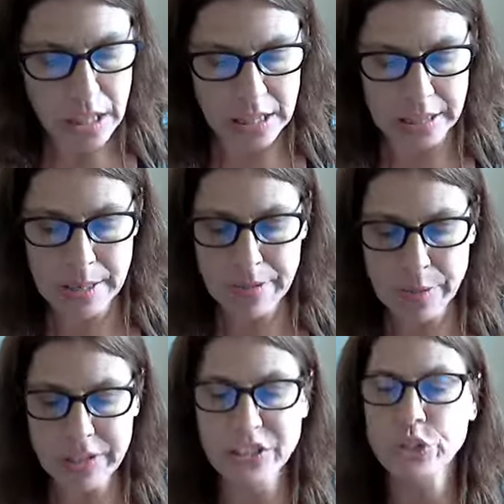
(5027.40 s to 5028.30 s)
Let me
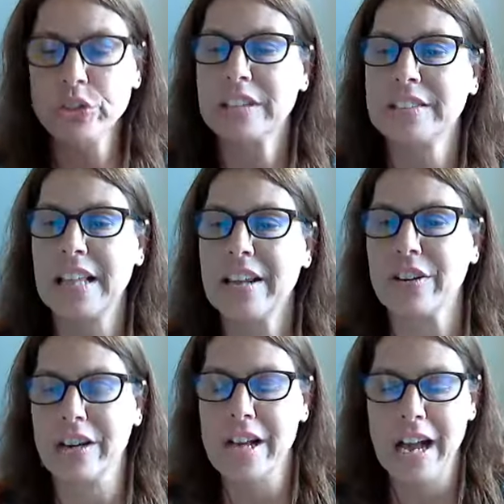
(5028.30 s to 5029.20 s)
read you this
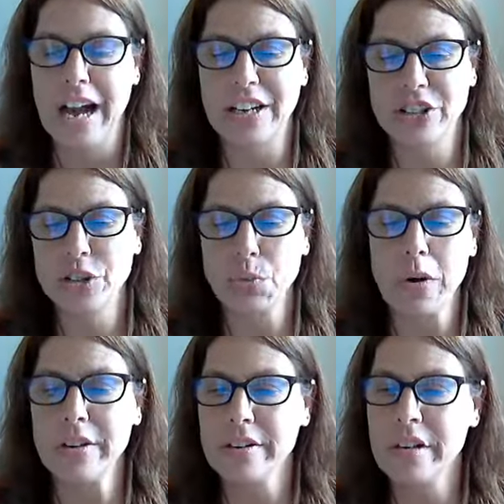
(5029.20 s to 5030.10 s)
letter. I just
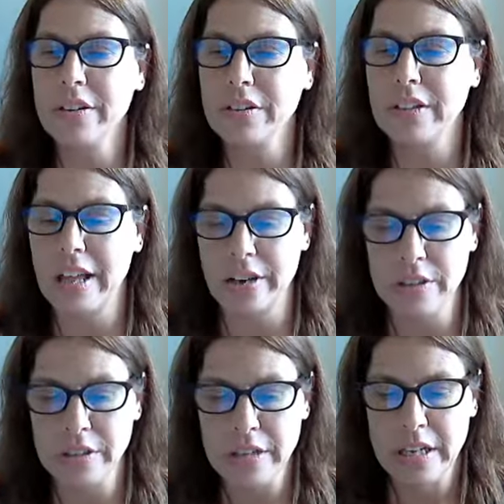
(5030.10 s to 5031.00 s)
wrote another
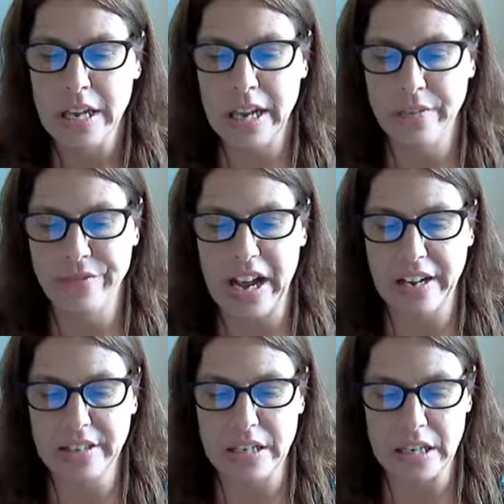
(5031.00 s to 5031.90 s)
letter, in
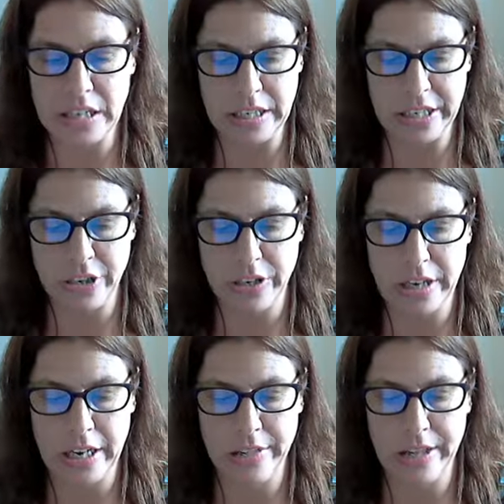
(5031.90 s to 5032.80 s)
fact, in here,
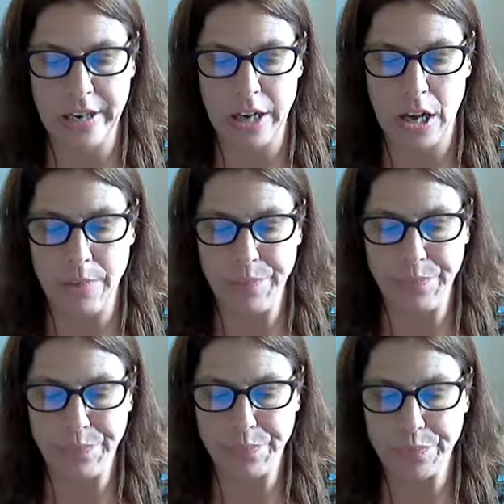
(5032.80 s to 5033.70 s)
and then um,
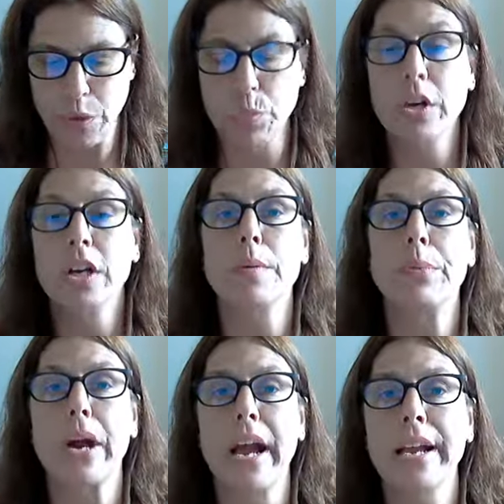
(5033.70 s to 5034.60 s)
we're going to
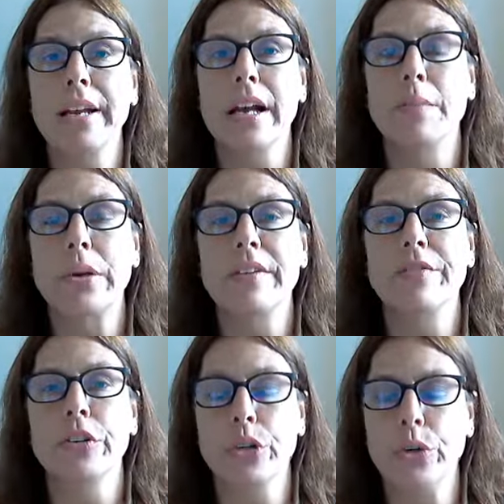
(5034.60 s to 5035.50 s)
pray. I'll pray
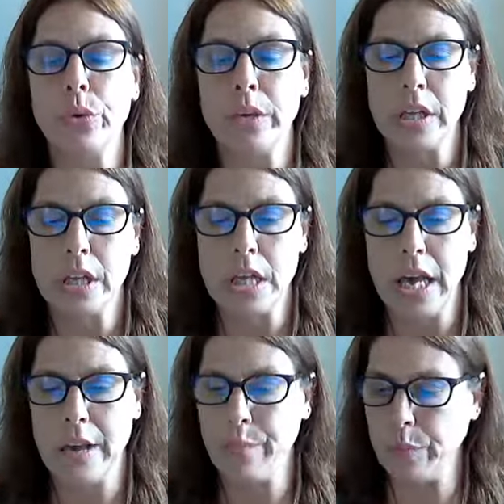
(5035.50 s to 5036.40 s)
for you,
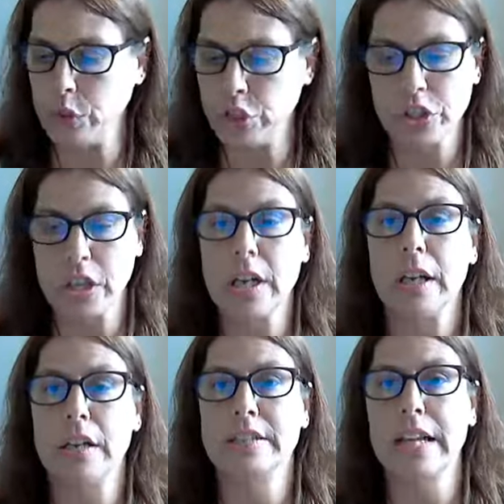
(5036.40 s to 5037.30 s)
and we're just going
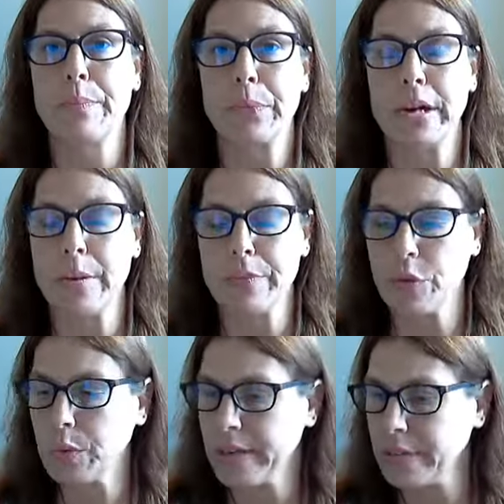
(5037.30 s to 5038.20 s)
to say a prayer
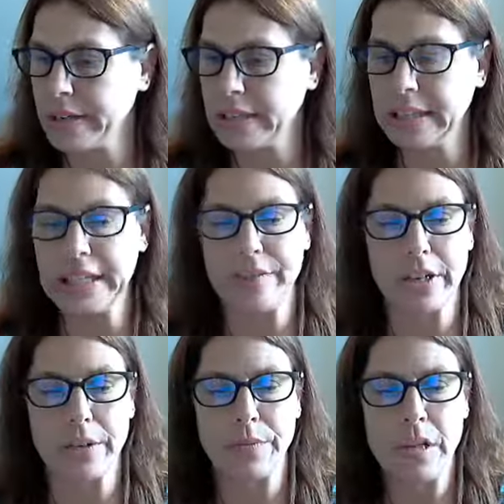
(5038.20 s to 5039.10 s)
before we get ready to leave
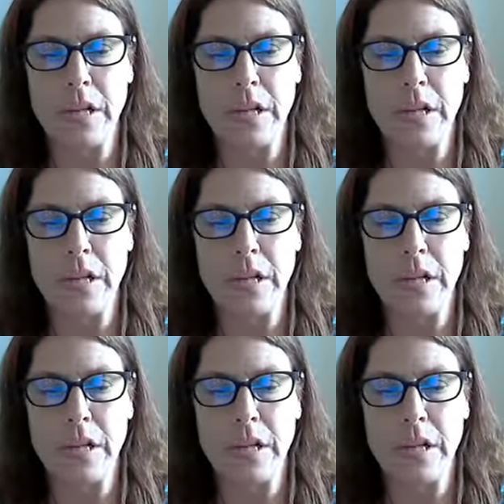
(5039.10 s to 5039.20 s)
here.